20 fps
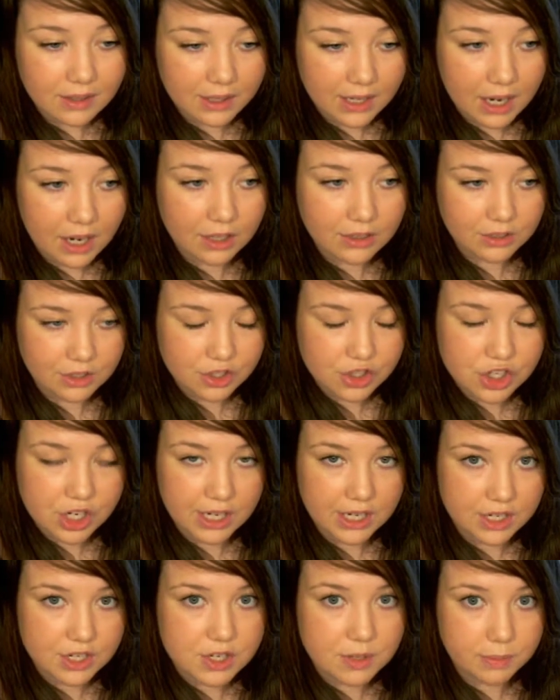the characters
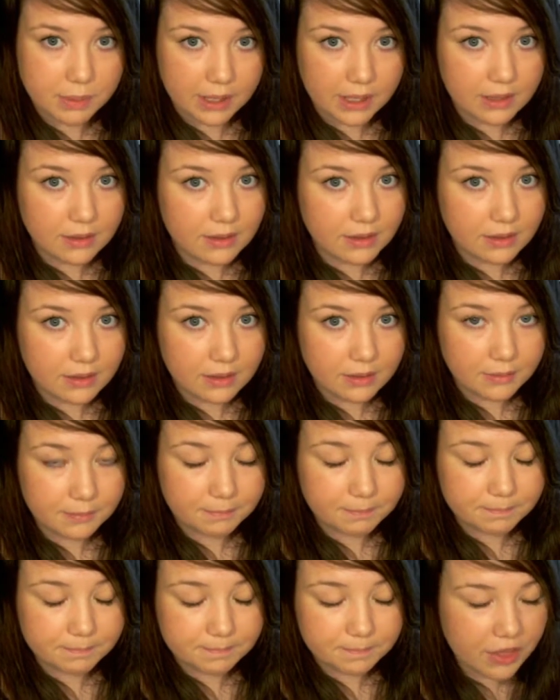changed a bit.
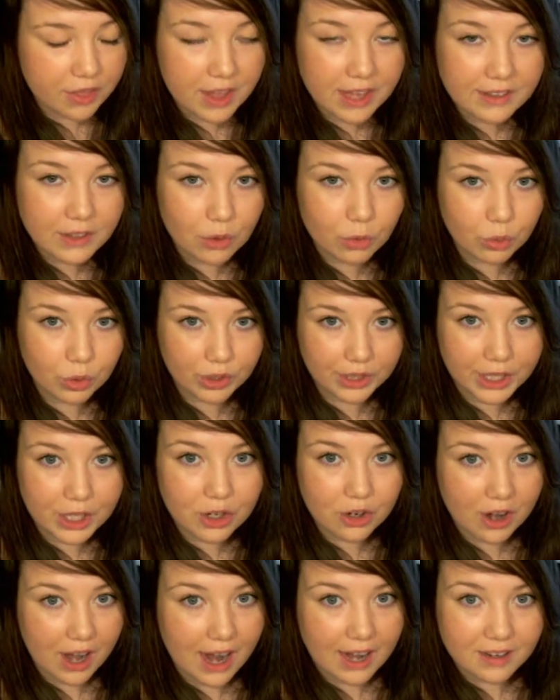The thing that really
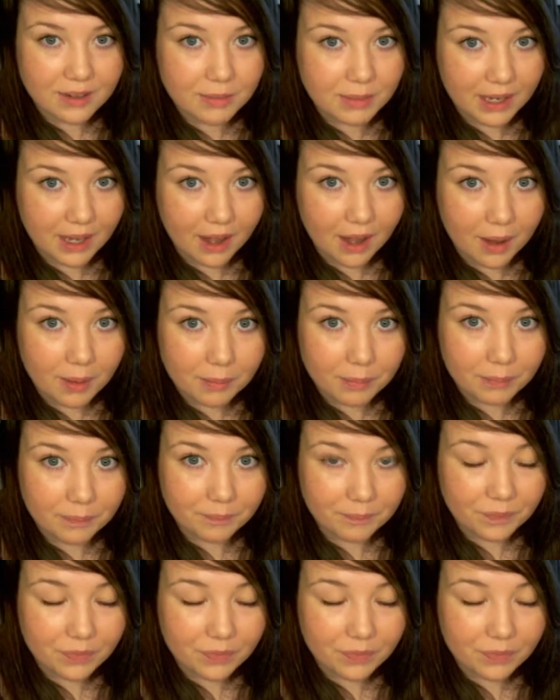cracked me up